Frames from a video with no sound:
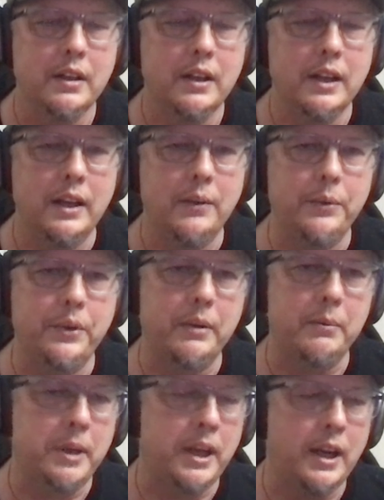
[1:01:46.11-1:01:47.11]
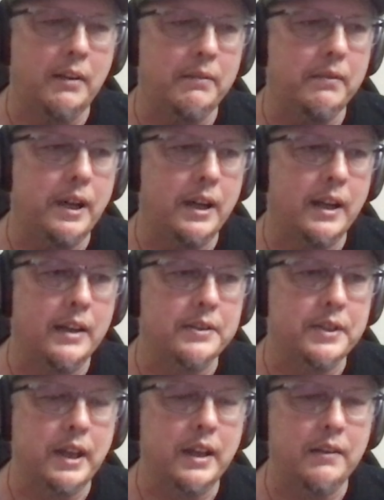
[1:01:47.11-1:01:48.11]
And I was like, "Man, I got
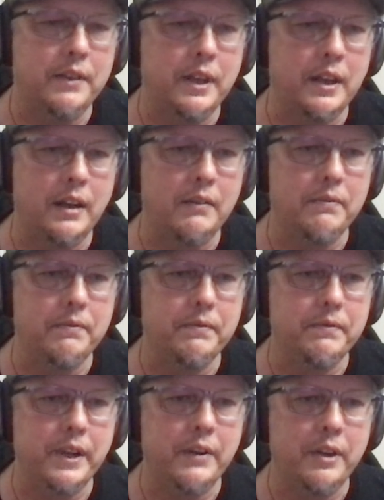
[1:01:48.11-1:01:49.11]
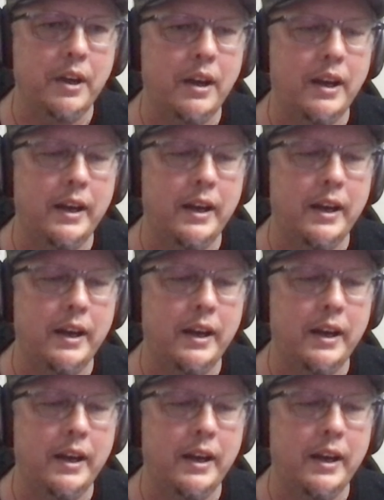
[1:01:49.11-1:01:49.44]
saved and I've found God."